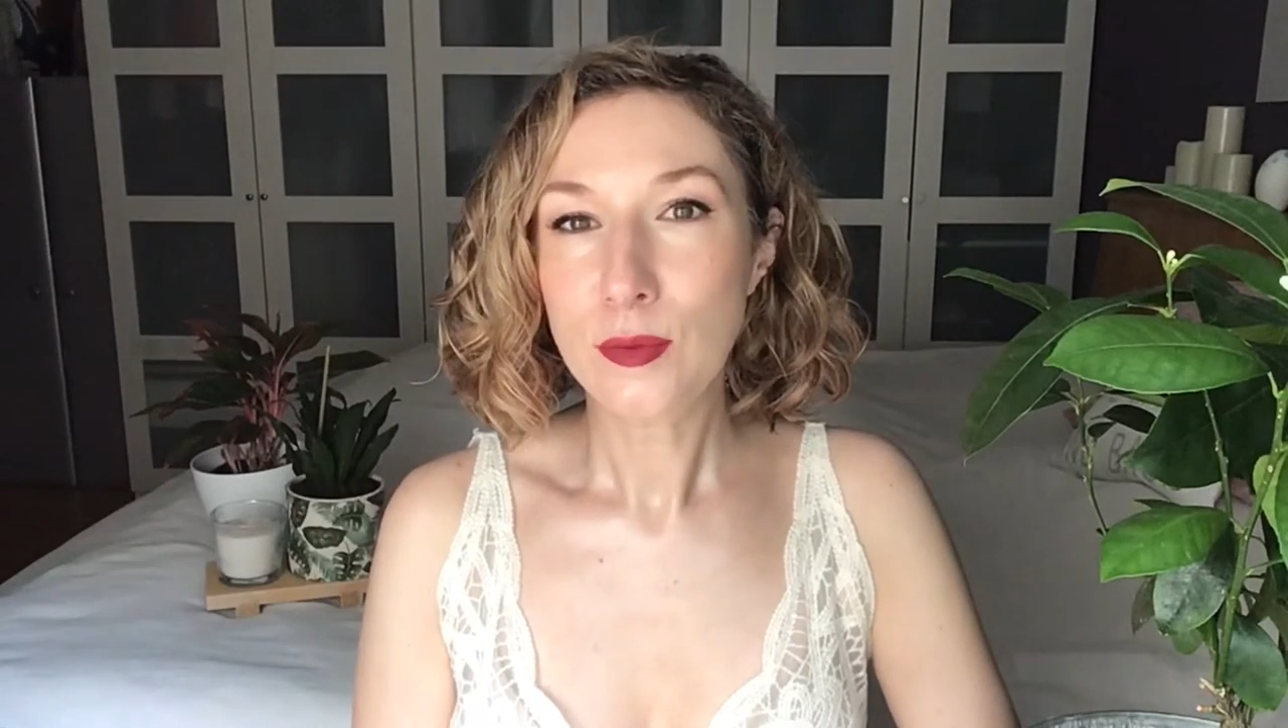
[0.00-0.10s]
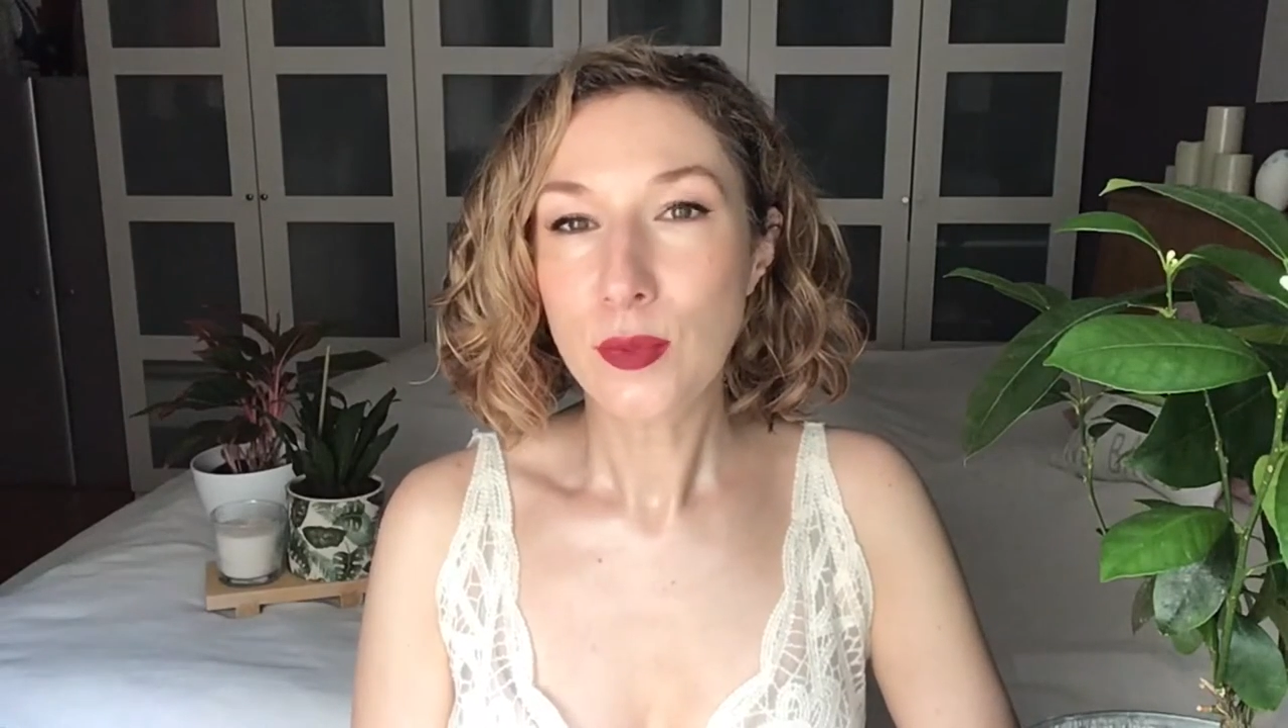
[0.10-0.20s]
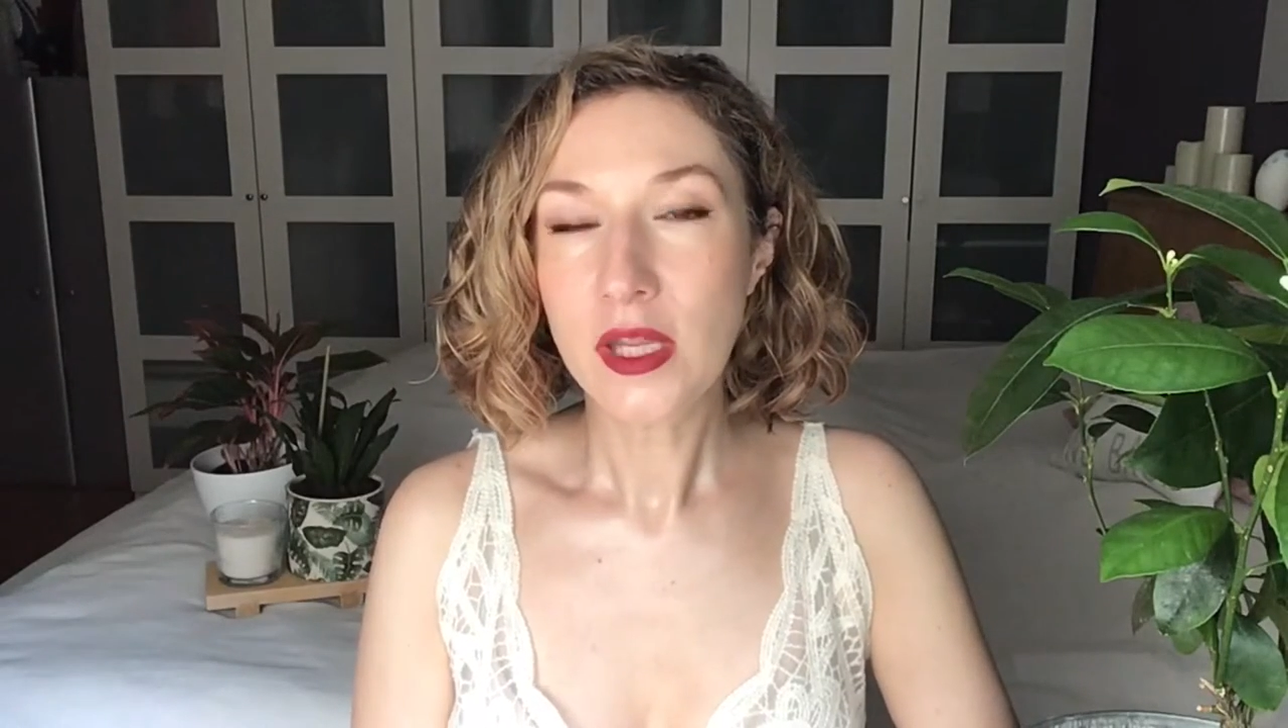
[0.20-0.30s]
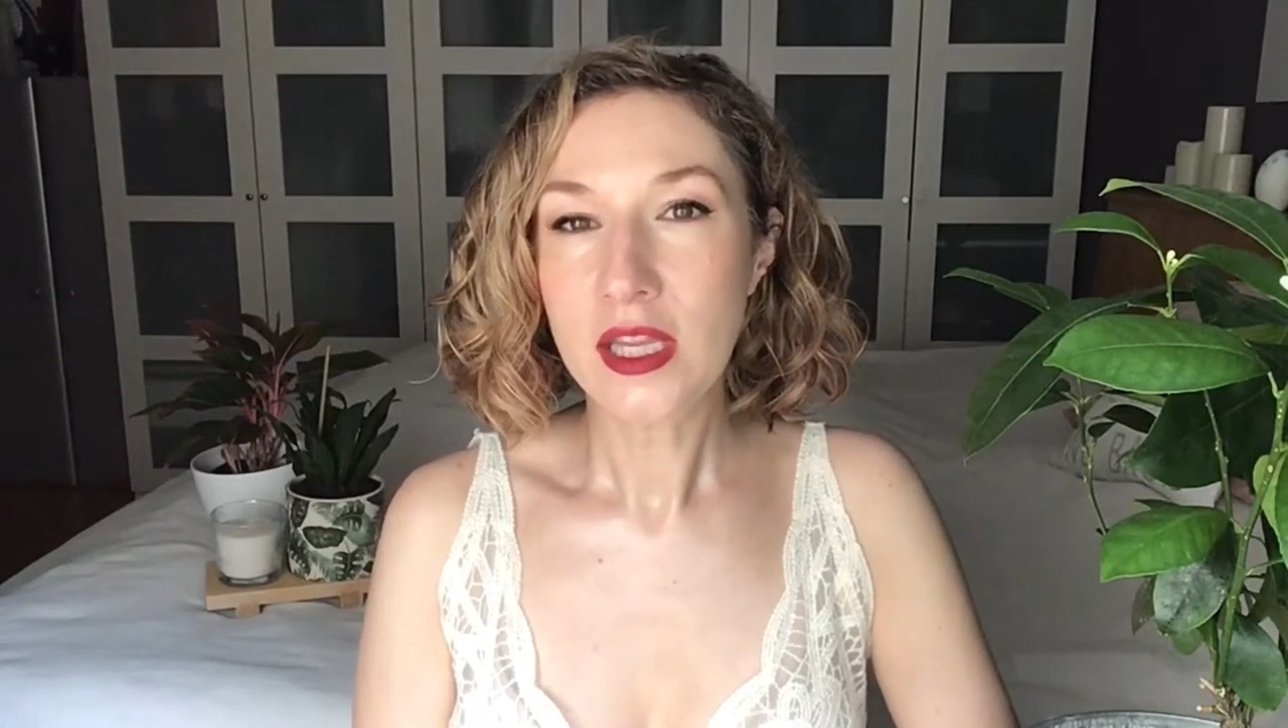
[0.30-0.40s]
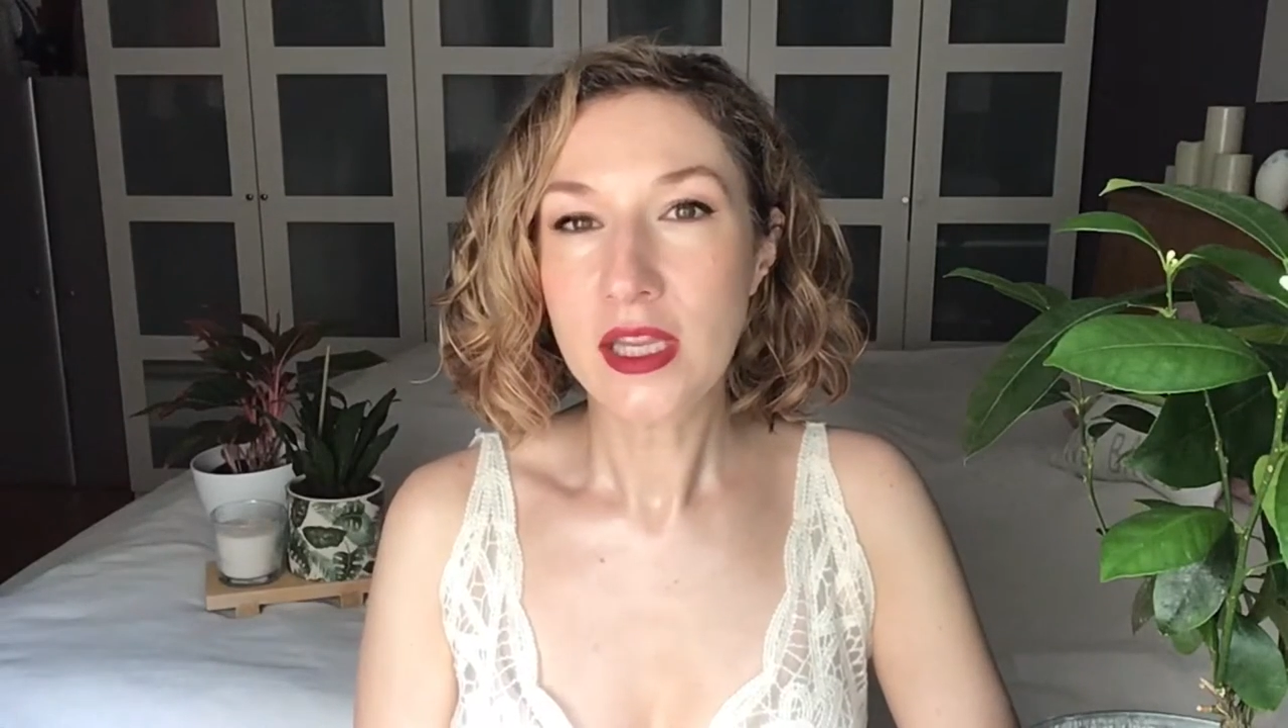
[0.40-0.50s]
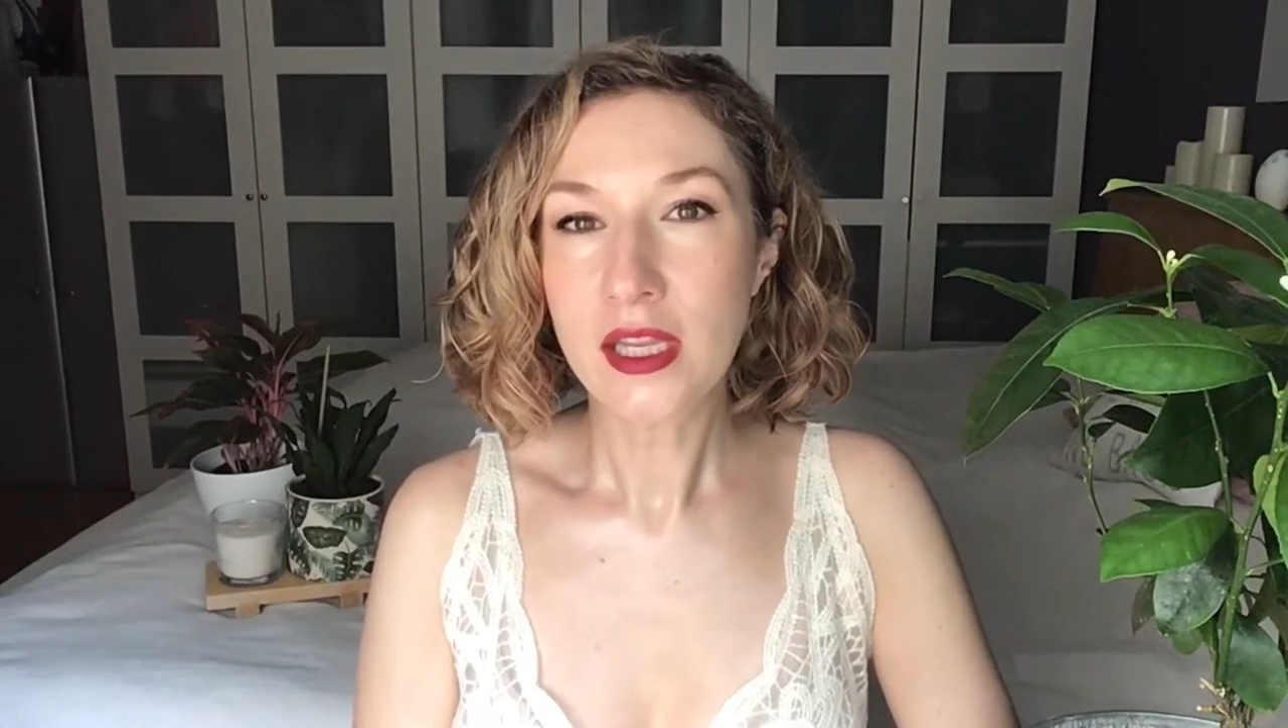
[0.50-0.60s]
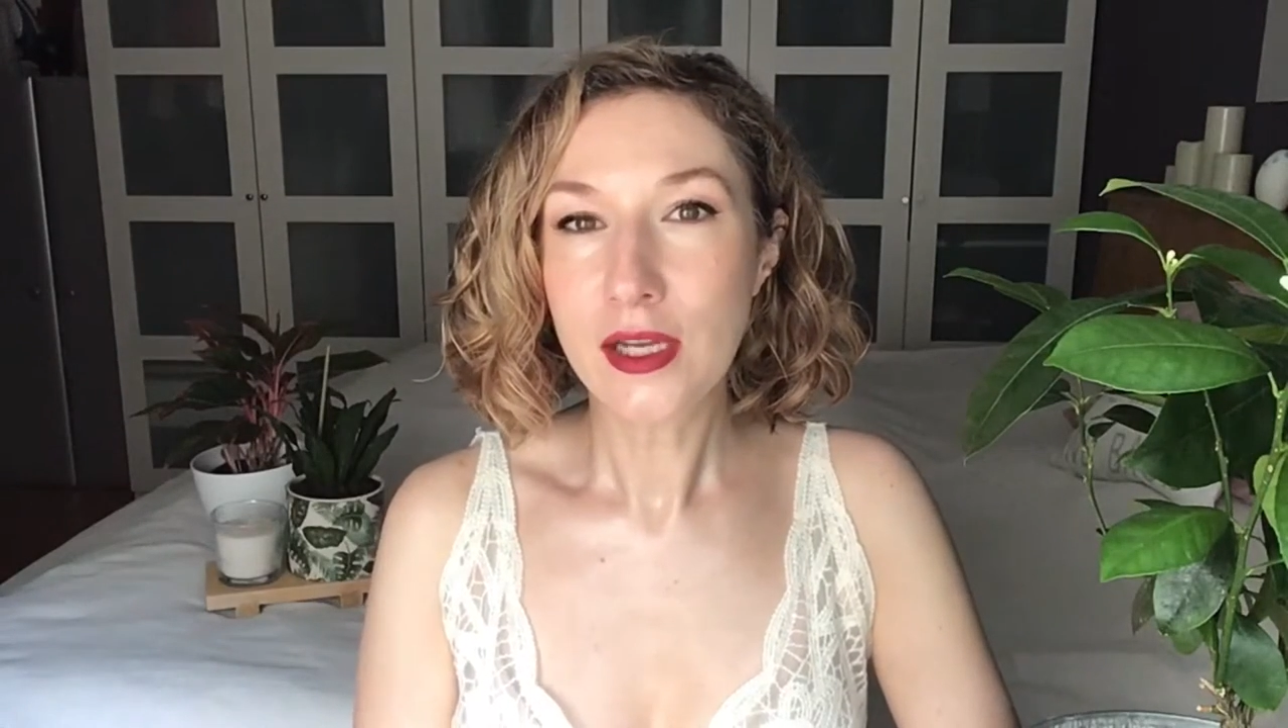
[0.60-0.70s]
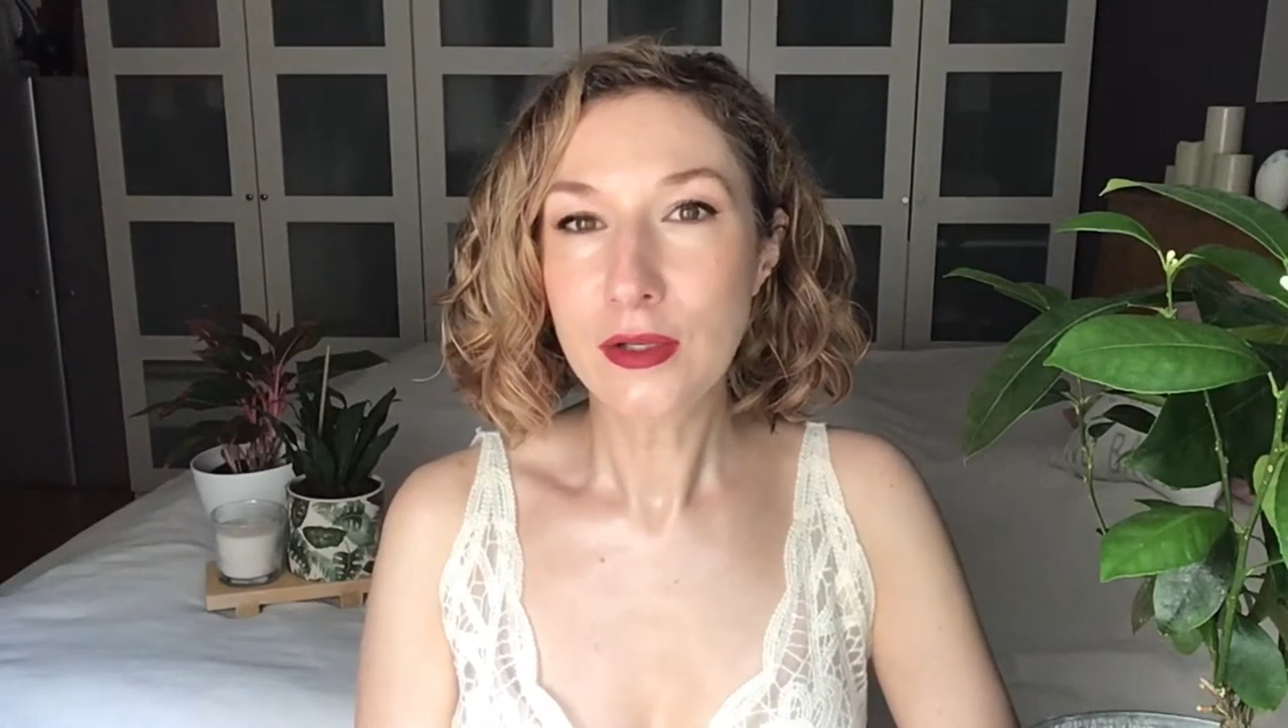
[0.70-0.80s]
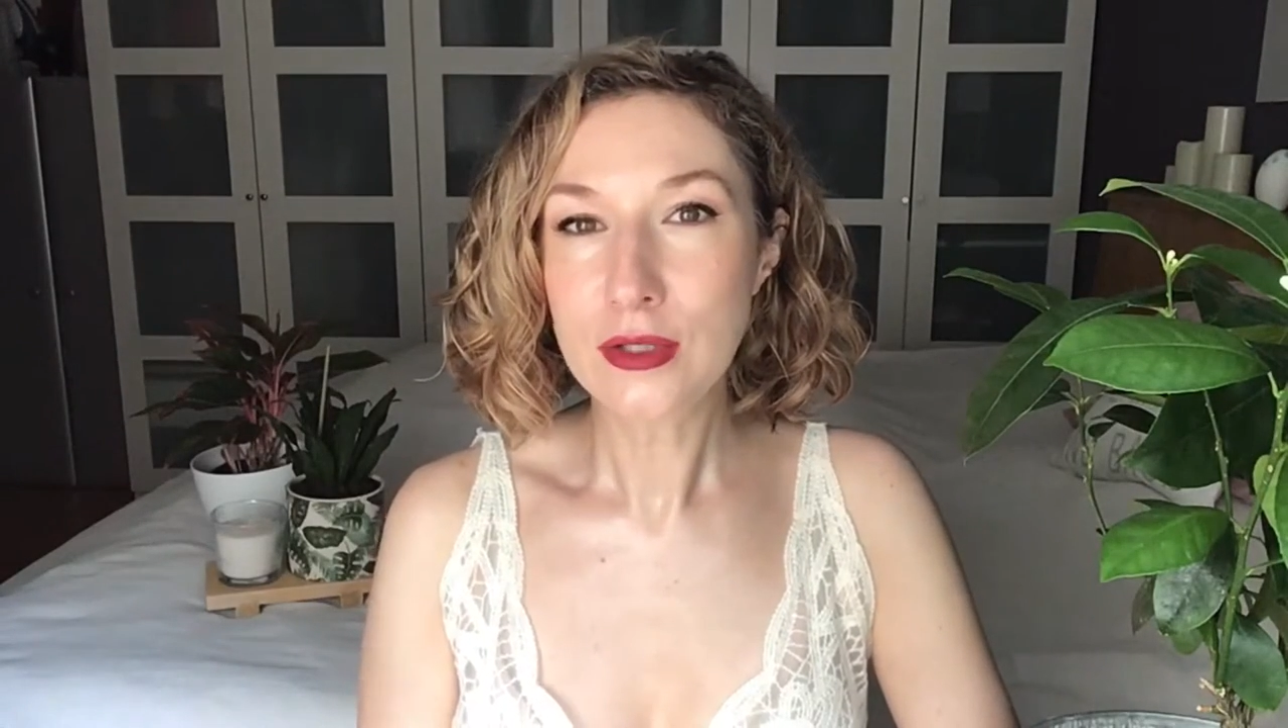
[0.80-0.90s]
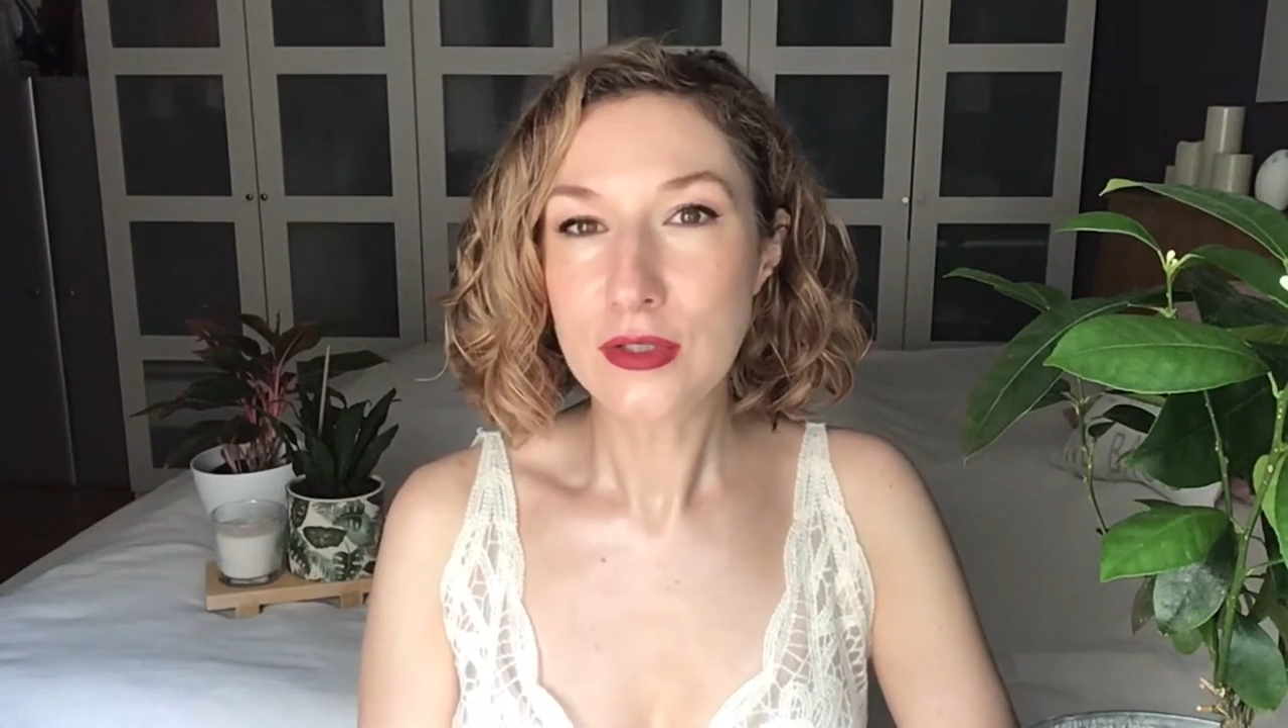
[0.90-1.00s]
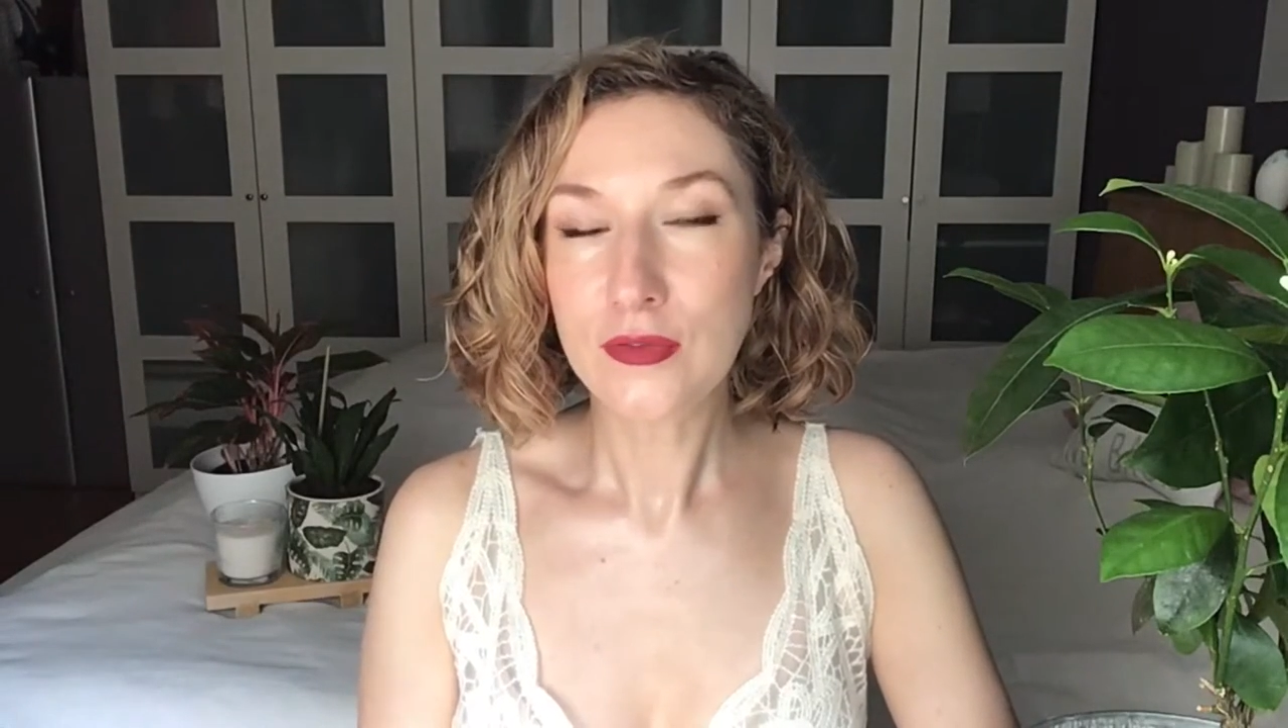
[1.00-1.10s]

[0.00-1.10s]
we looked